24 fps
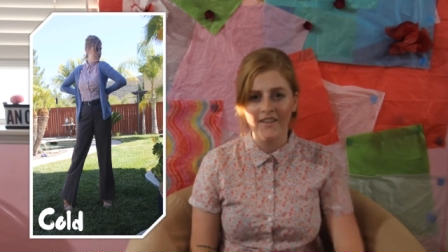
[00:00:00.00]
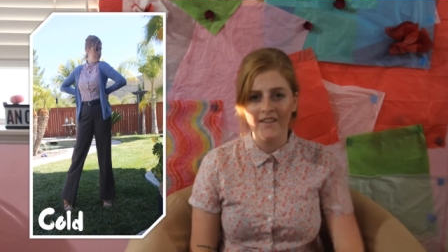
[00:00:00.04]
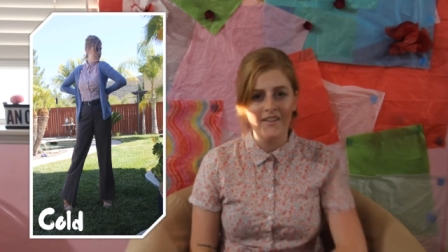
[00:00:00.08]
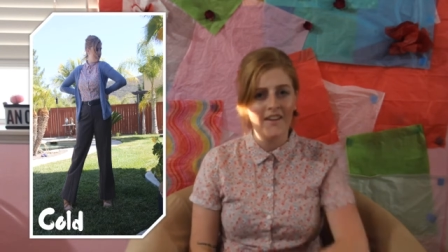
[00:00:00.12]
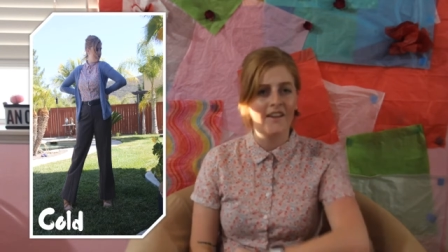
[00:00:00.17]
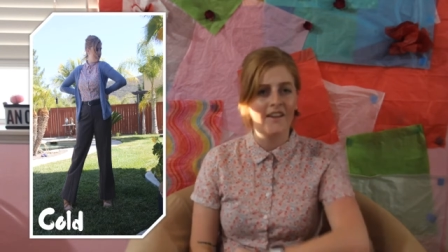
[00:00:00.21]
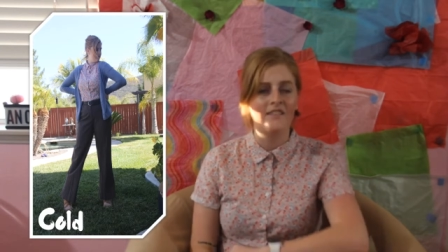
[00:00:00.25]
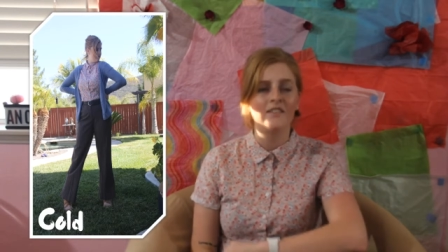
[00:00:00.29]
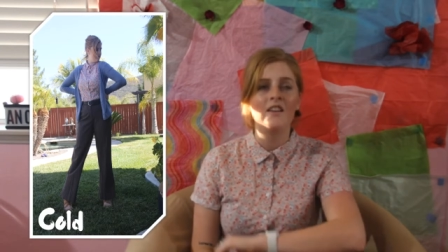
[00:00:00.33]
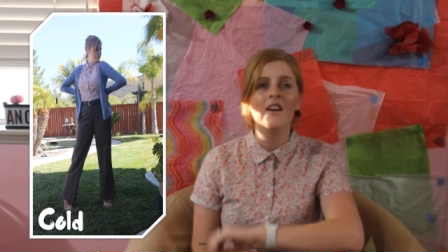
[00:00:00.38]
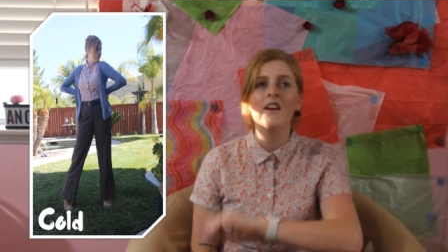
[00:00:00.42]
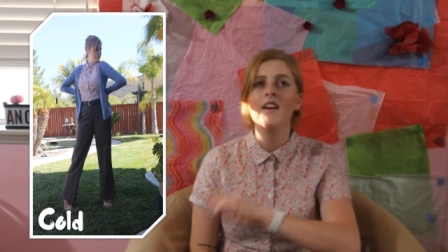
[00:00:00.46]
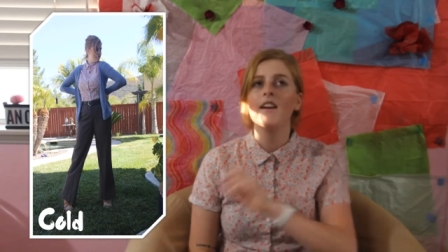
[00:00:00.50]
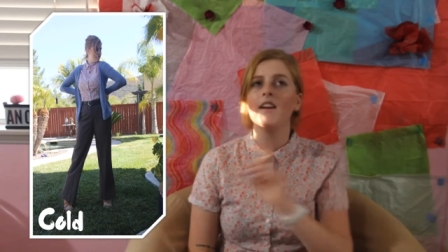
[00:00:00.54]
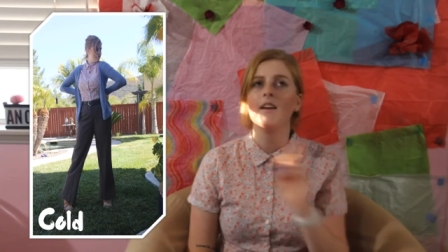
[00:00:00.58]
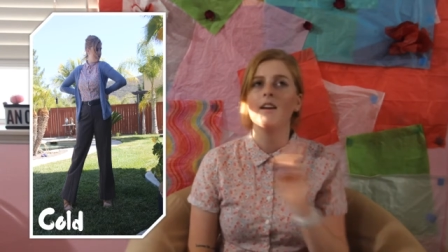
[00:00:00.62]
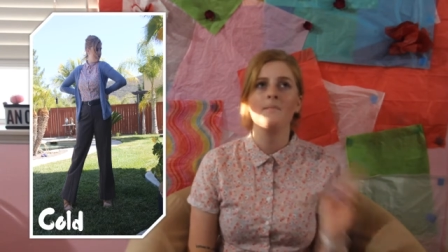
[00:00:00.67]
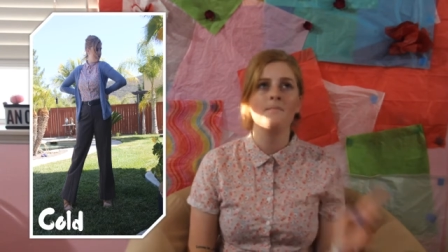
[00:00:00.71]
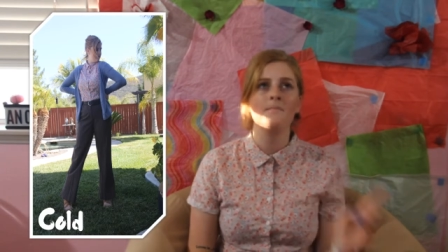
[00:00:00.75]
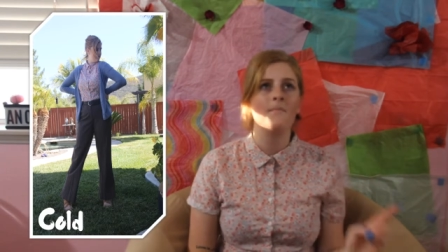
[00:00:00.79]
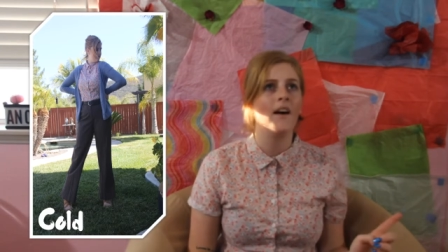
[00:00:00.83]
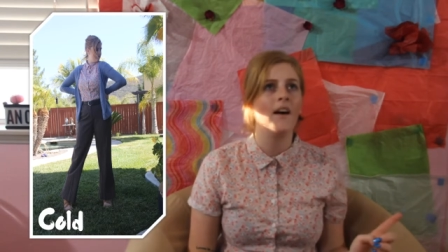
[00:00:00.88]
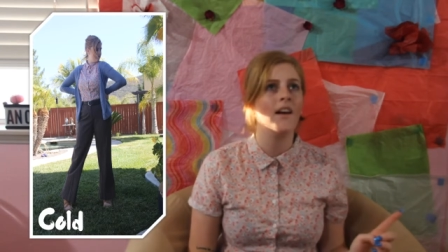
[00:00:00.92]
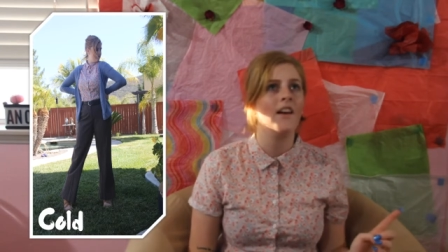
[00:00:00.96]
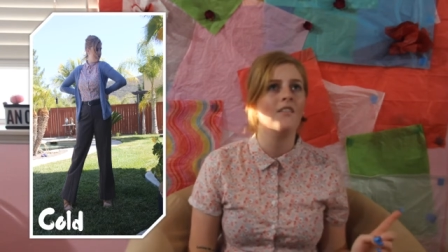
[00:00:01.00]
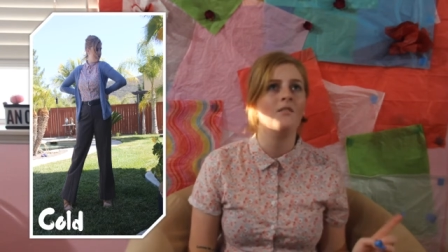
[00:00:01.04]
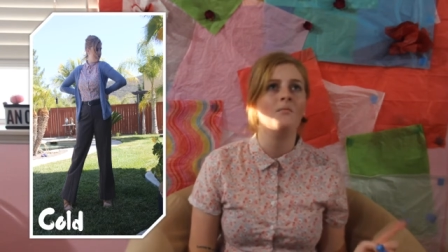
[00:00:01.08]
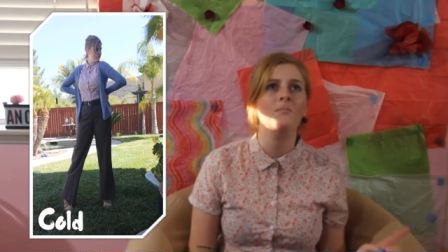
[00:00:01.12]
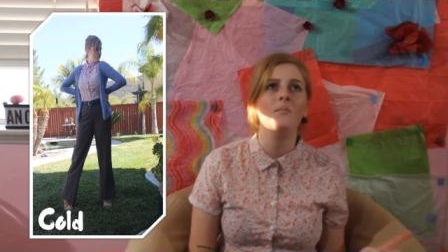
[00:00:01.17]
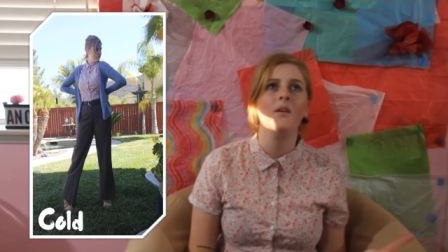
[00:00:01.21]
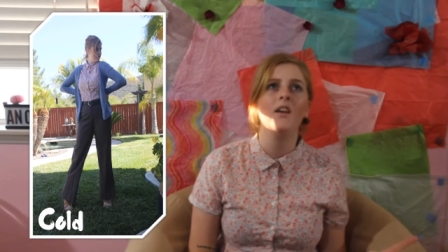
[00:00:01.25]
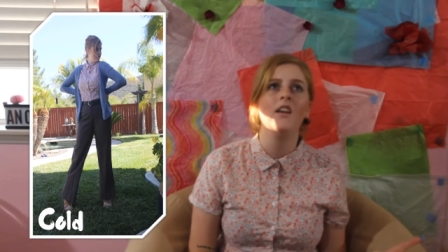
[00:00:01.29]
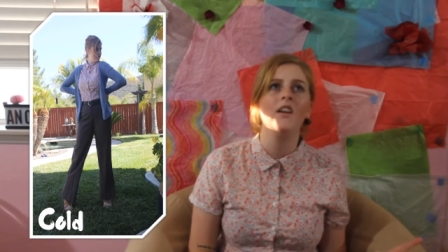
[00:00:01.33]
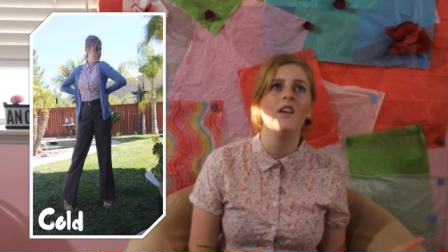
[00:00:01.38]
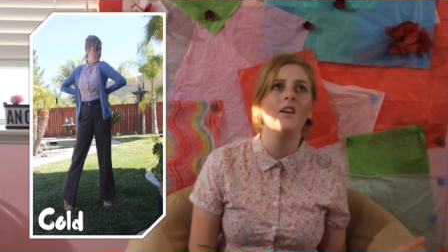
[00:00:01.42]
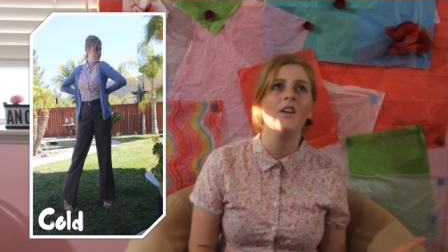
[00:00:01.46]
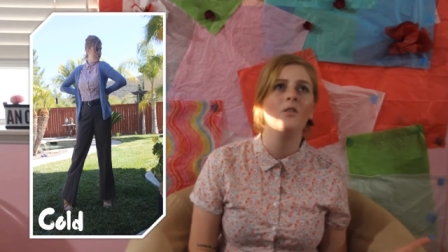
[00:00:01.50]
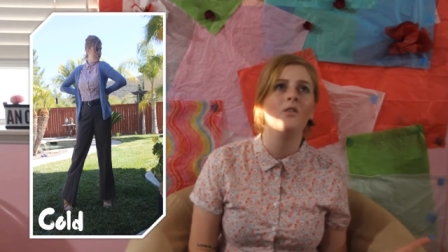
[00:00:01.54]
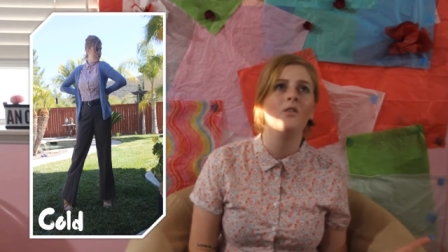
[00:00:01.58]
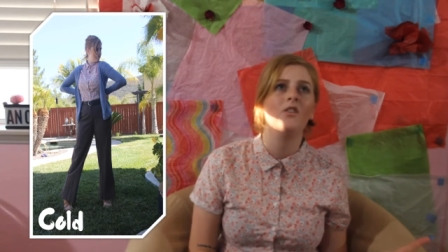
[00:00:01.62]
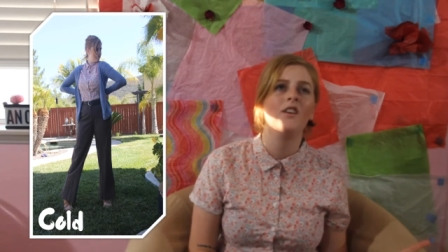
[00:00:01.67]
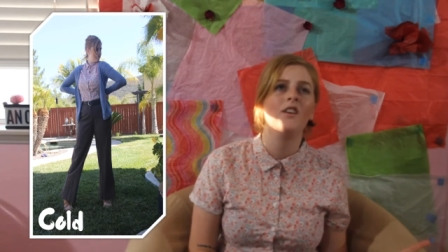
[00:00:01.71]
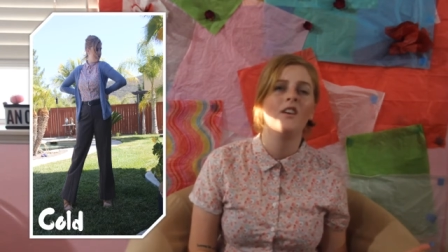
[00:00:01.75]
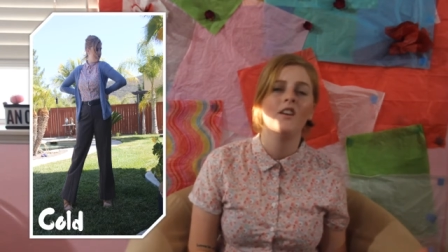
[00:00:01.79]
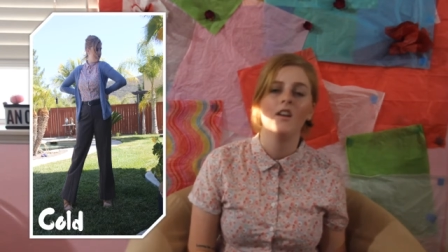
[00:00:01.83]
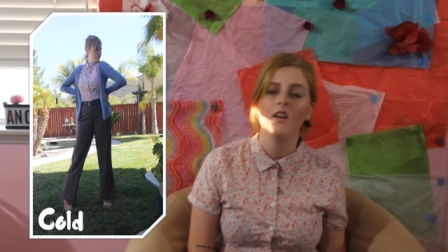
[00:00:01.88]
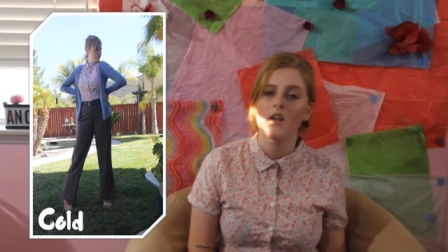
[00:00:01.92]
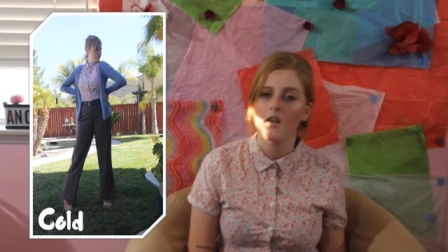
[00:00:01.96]
And yes, it might even be cute,
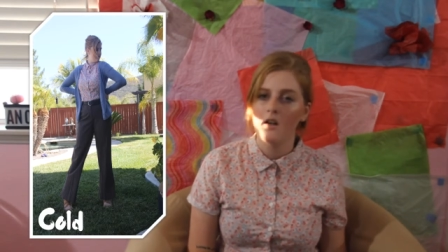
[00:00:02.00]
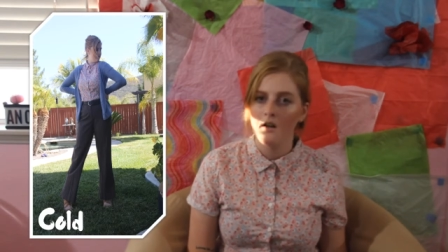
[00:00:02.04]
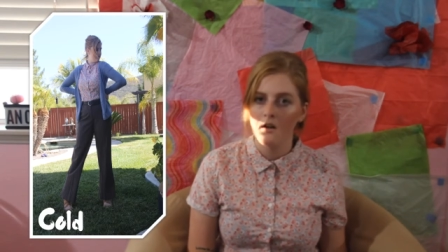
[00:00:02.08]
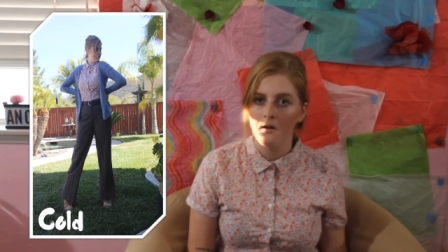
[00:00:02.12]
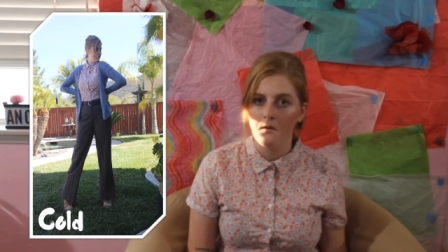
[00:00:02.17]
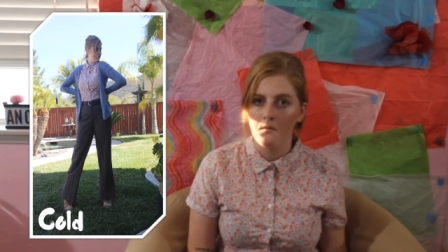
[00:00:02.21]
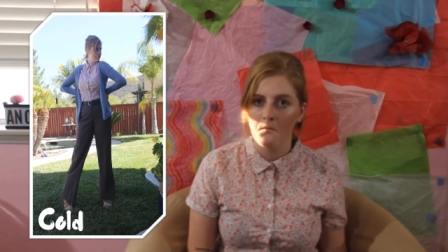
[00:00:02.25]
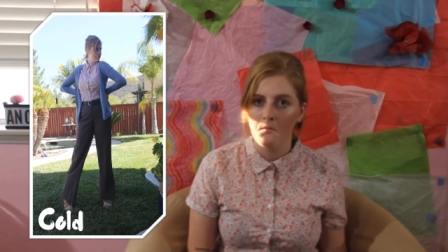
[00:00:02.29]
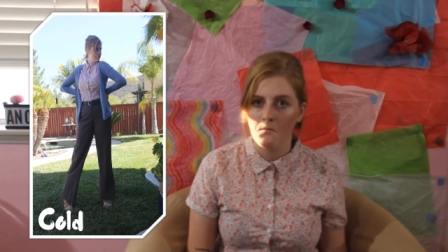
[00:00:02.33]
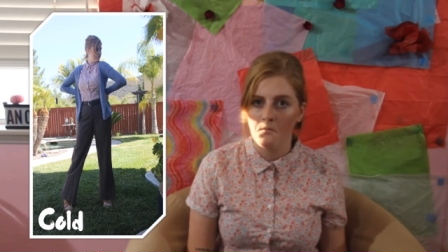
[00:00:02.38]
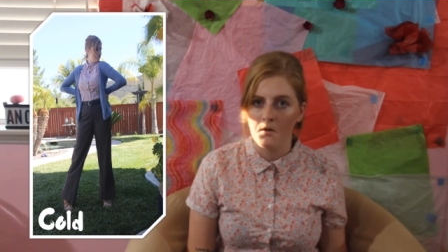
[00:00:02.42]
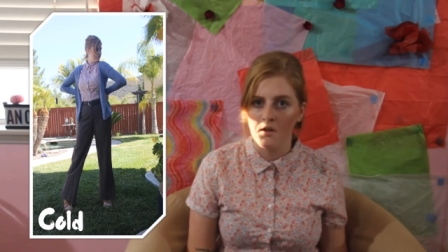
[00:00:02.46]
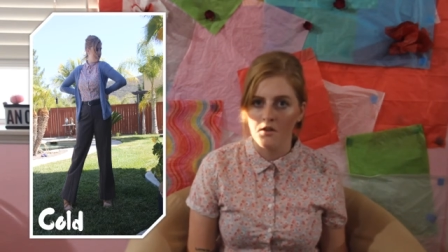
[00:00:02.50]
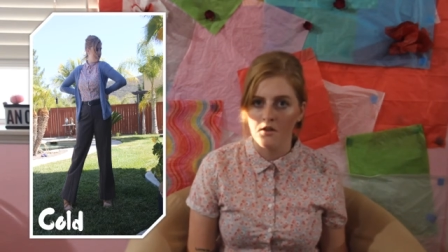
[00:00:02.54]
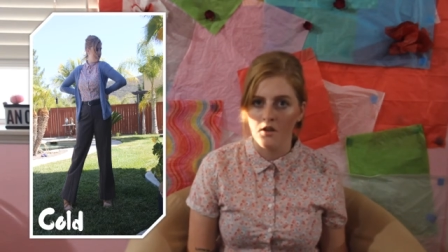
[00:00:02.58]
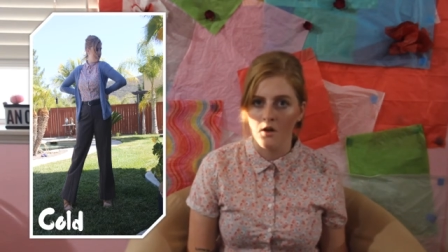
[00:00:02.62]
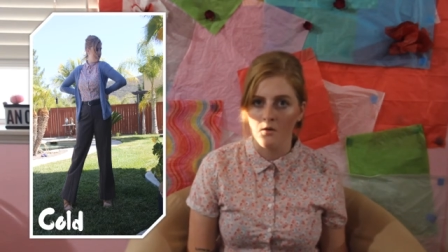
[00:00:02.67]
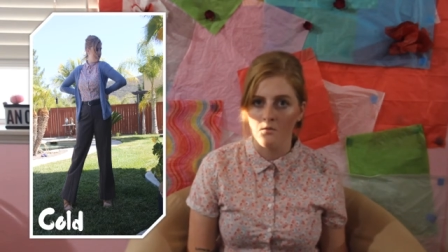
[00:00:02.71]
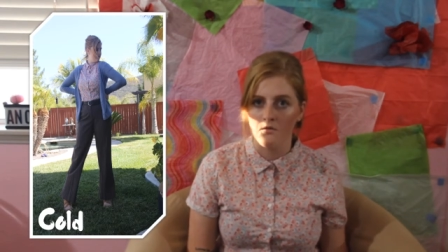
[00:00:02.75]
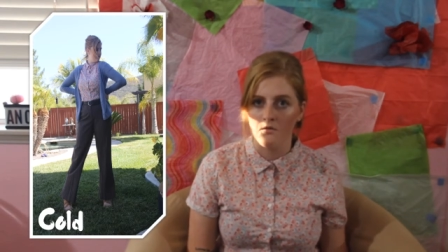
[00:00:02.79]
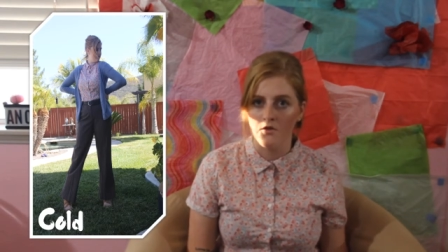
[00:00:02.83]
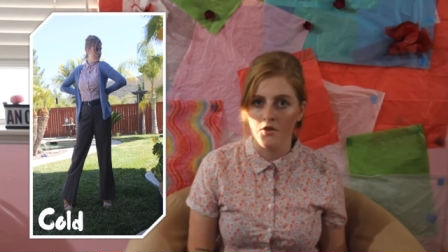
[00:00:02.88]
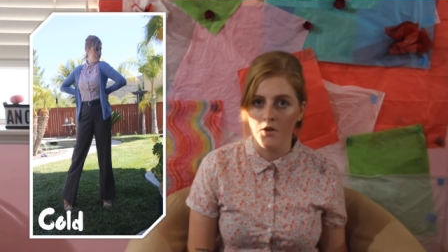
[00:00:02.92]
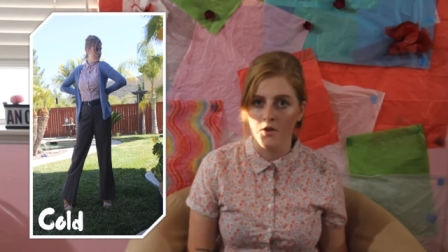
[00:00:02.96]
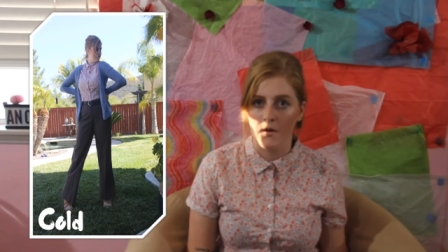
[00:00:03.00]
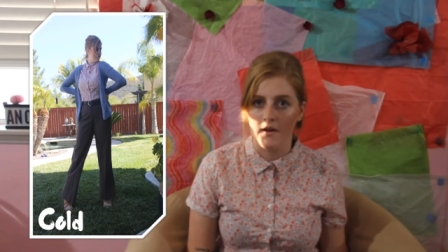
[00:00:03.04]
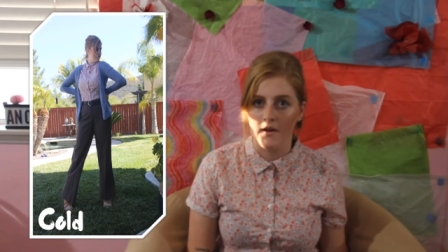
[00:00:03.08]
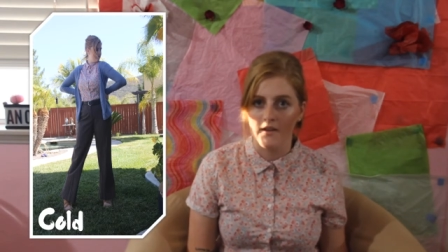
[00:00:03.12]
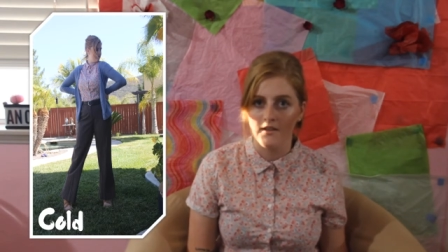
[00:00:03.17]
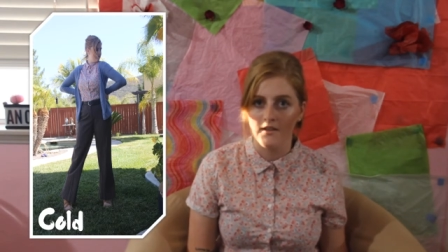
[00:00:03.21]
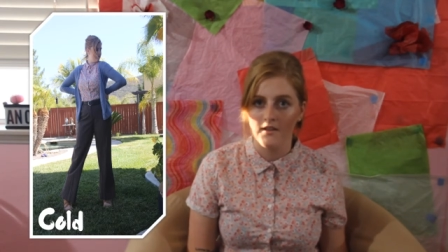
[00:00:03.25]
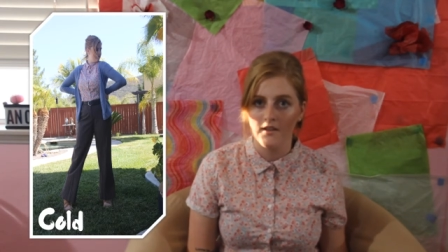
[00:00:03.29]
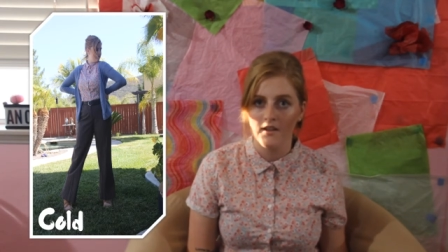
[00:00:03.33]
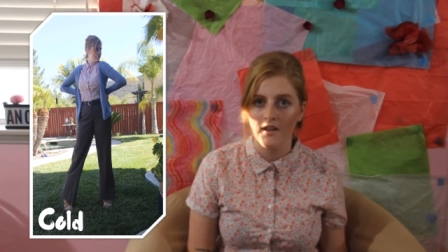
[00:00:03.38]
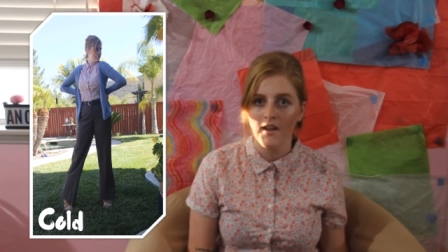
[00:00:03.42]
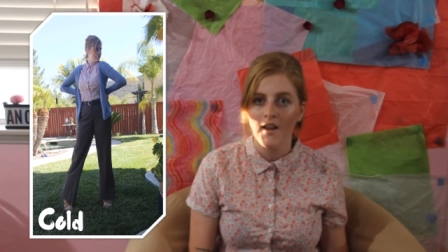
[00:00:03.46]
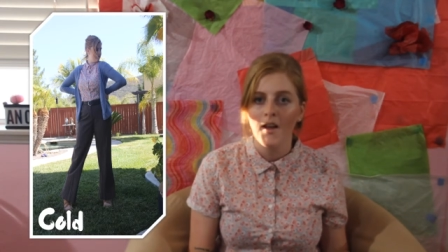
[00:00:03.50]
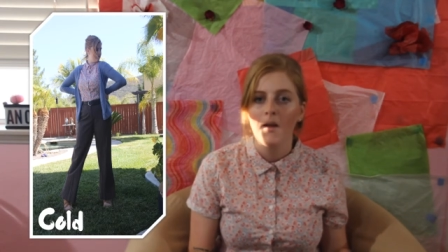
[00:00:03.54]
but don't do it.